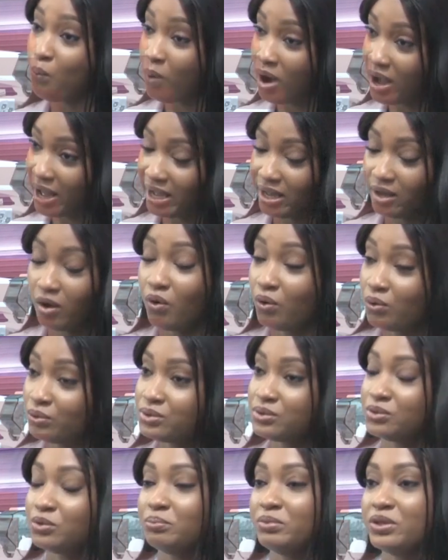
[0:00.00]
Why?
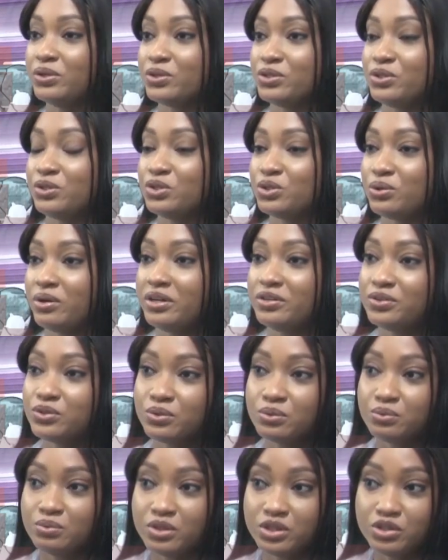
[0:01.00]
Also because you're trying
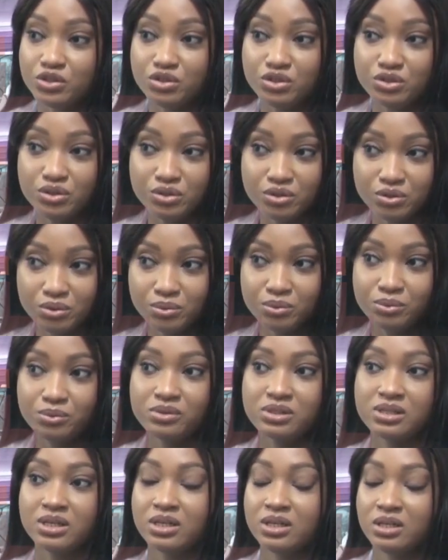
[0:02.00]
to
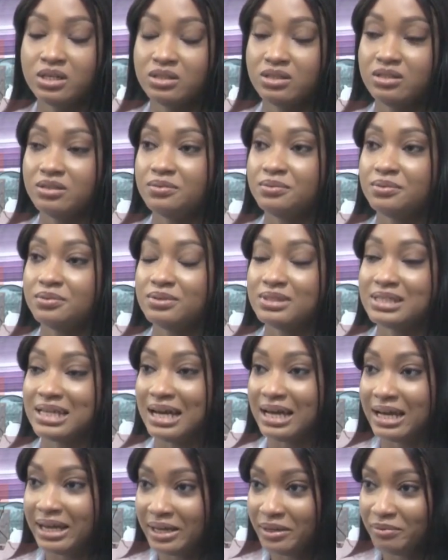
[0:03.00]
reduce the
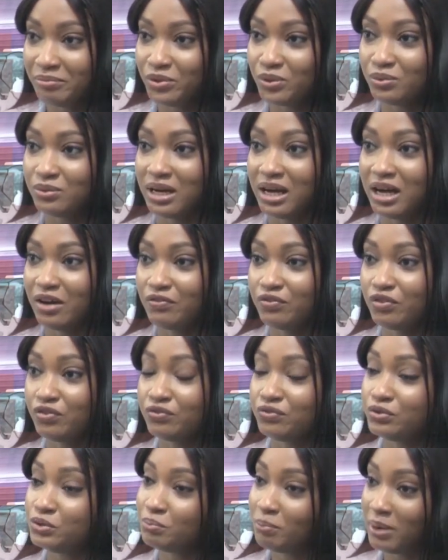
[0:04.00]
time you'd have for
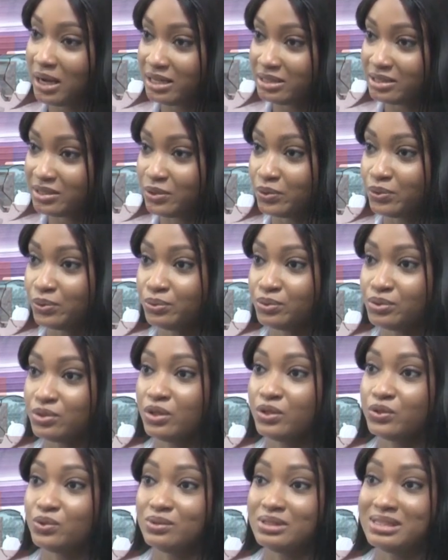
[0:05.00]
food
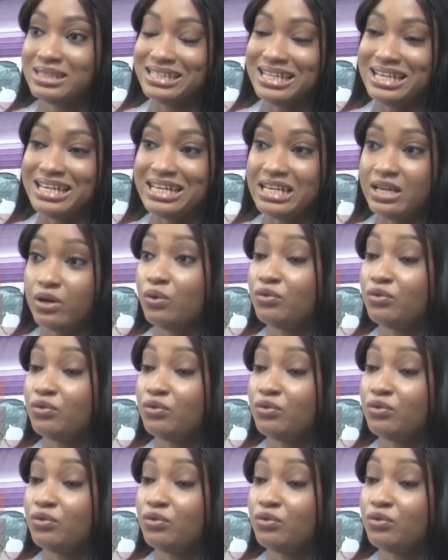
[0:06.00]
particles to stay,